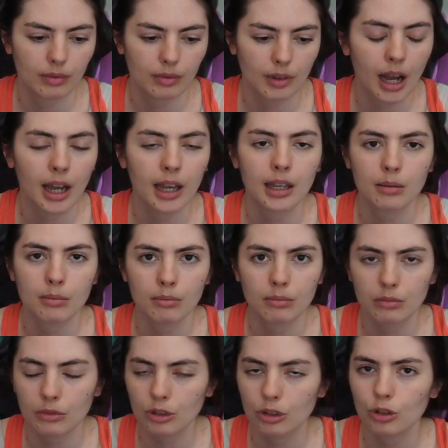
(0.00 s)
I
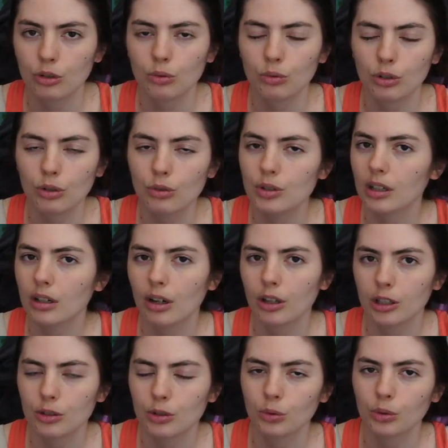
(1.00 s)
am do using all
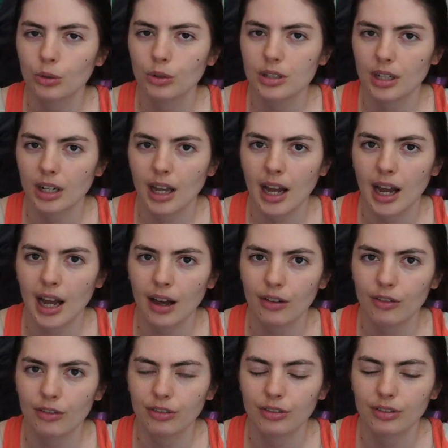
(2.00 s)
the tools that I
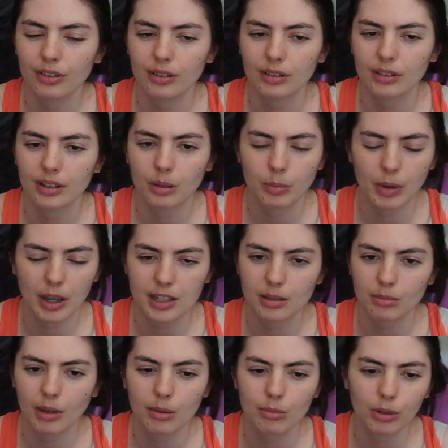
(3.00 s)
have the best of
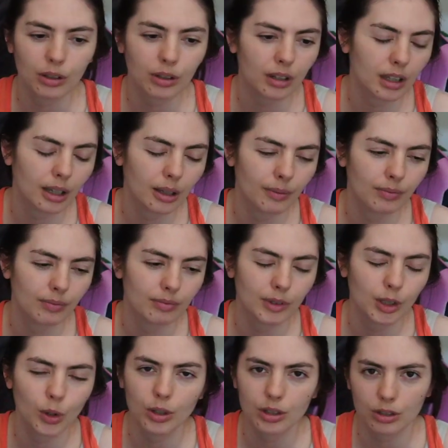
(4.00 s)
my ability,
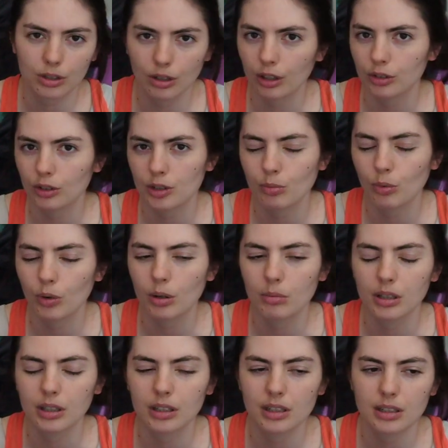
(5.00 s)
going to doctor's
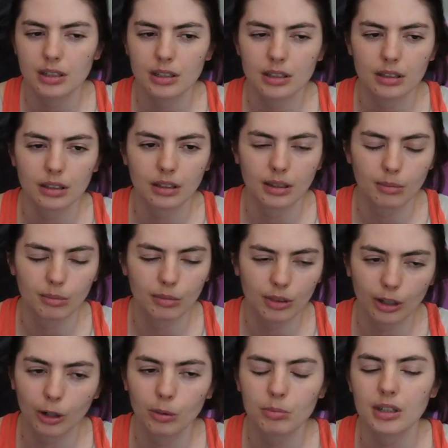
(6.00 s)
appointments, um,
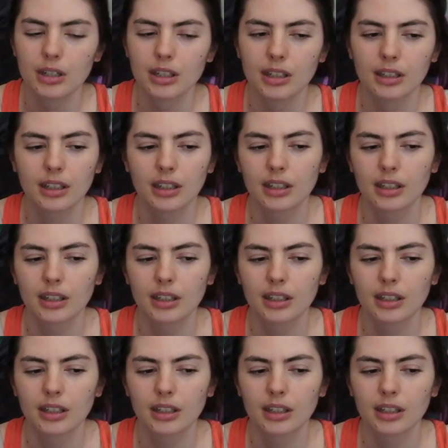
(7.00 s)
therapy,